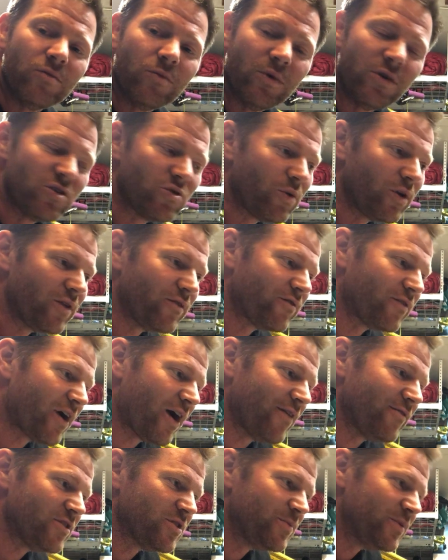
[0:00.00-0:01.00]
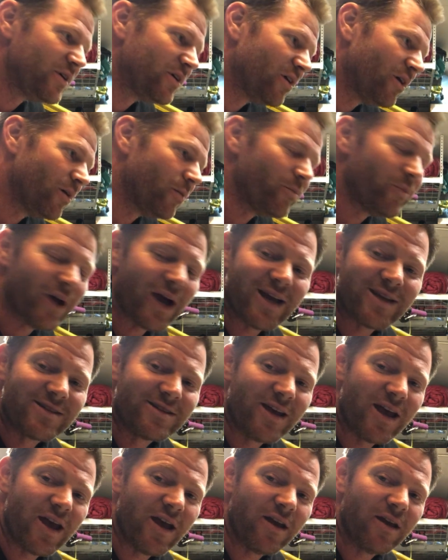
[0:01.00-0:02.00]
125 has become
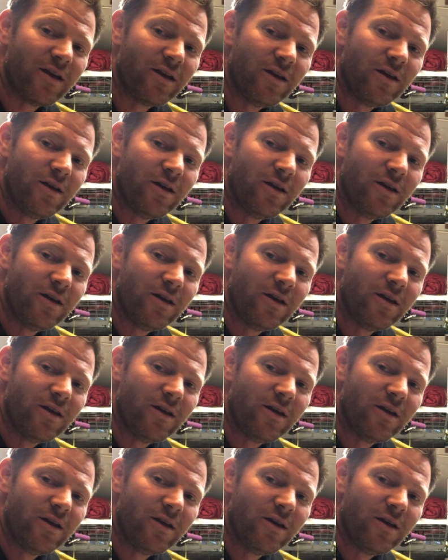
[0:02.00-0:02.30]
passé,